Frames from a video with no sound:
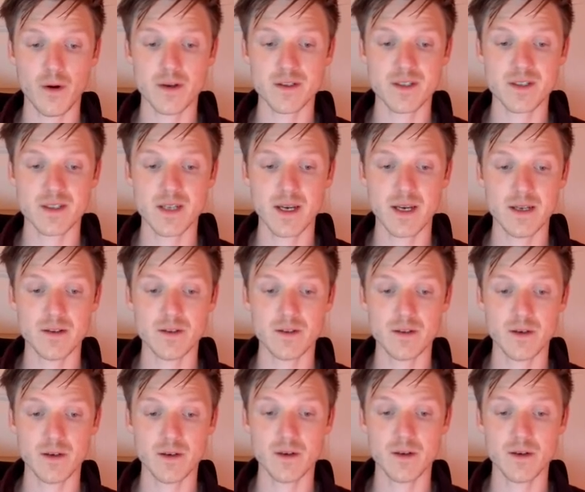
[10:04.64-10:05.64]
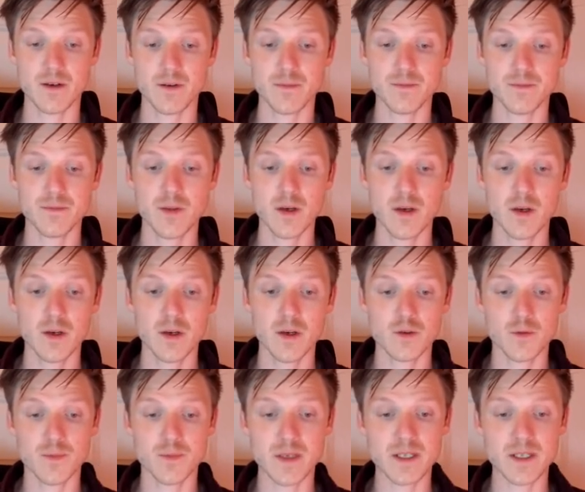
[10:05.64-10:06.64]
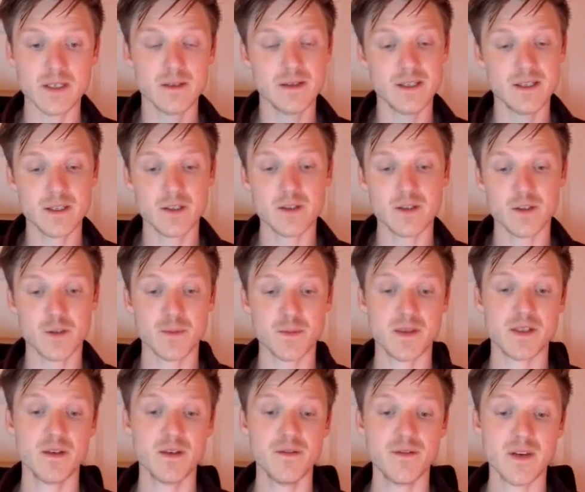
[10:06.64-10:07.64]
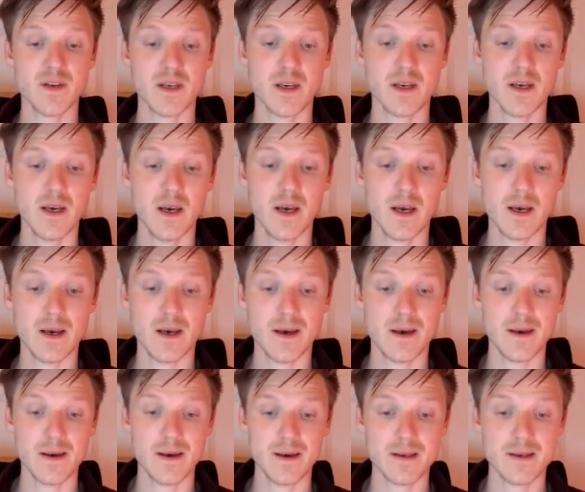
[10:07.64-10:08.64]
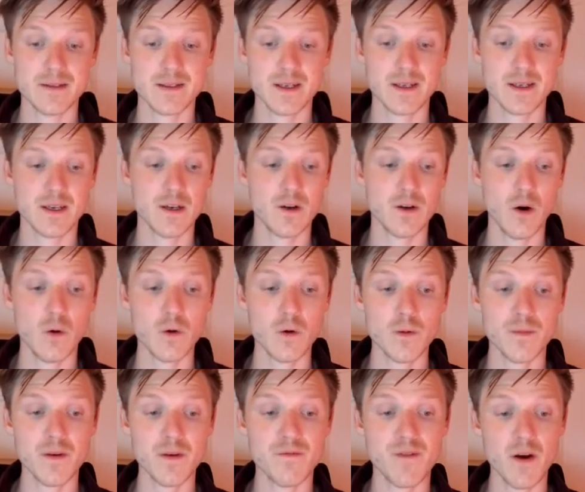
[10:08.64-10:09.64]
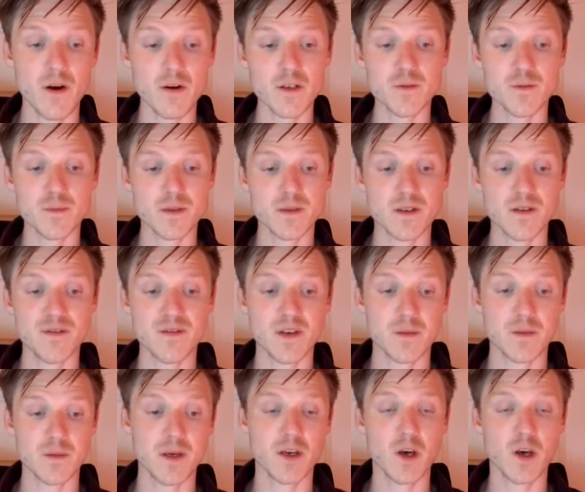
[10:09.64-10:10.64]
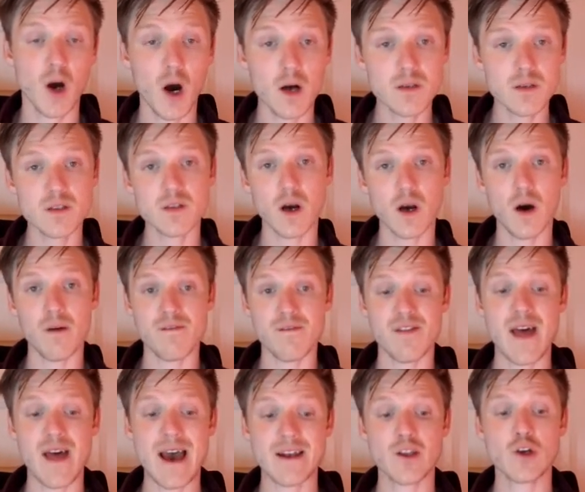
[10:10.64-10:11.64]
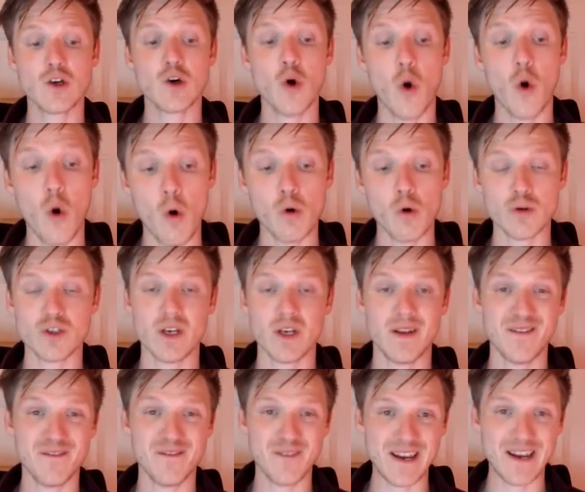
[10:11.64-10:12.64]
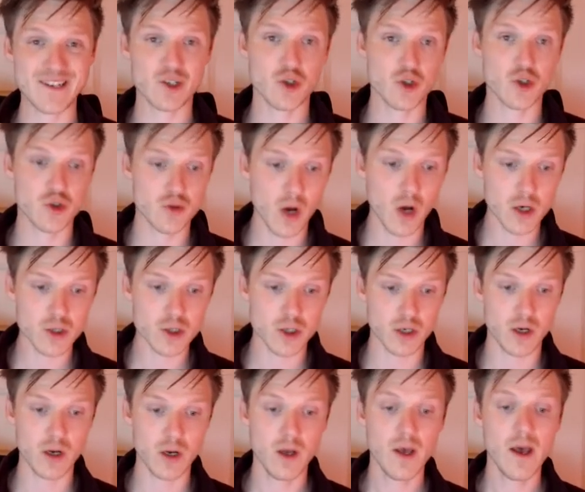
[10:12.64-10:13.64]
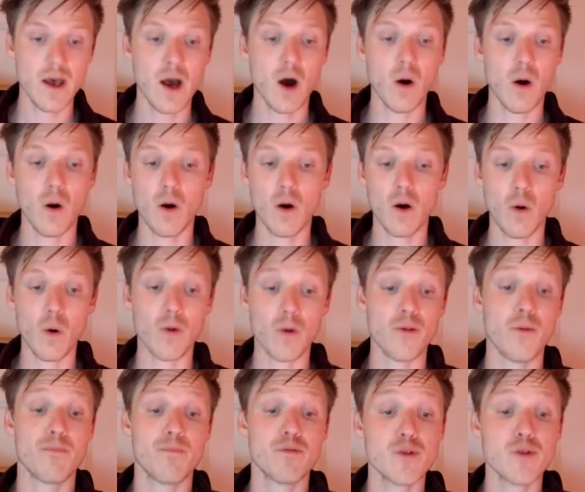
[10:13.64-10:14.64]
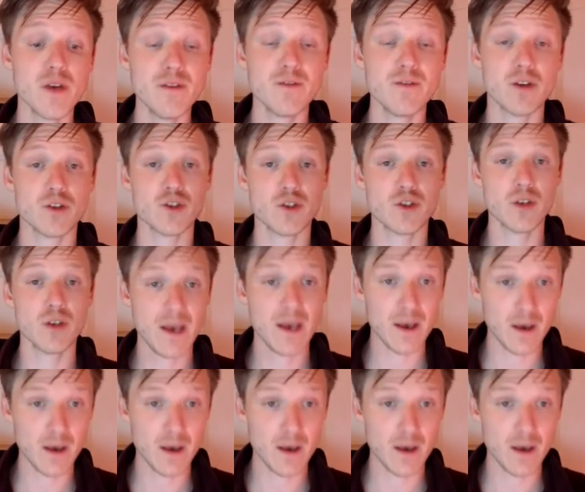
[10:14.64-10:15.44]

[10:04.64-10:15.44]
a state to be this specific is that it can only be very specific because of that cause and effect structure, or the previous